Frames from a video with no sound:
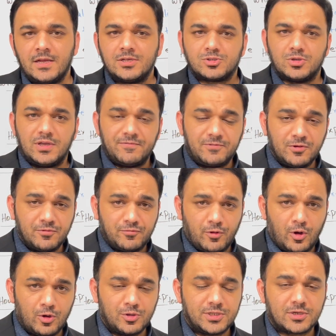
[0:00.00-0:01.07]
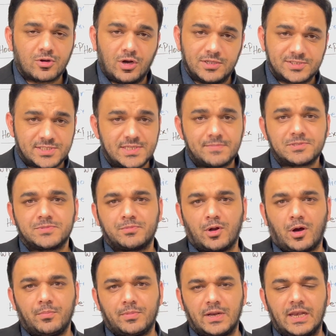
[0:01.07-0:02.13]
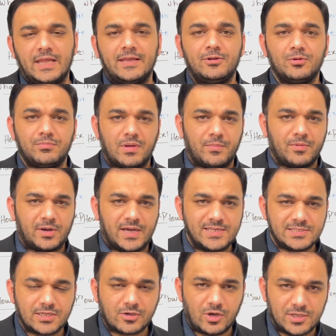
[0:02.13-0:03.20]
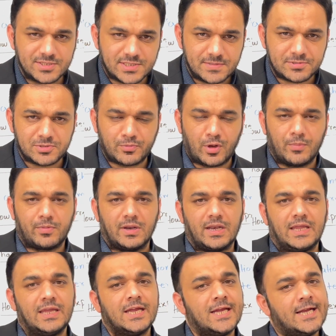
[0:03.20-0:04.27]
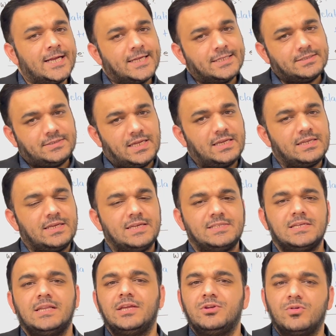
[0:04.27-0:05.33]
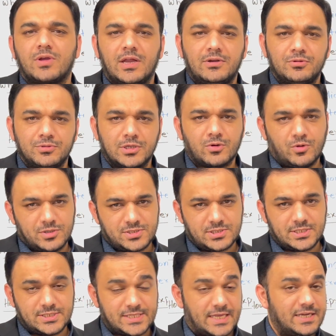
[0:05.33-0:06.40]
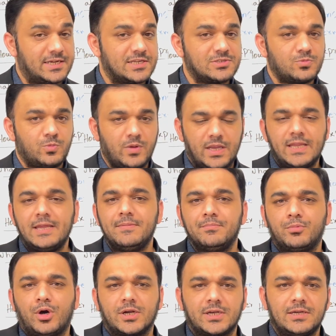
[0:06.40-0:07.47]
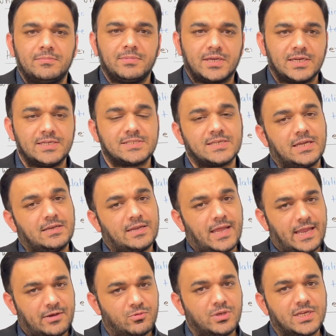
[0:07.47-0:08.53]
So if you follow the concepts properly, you memorize the concepts properly, then easily you can do the questions. And it is very important because in annual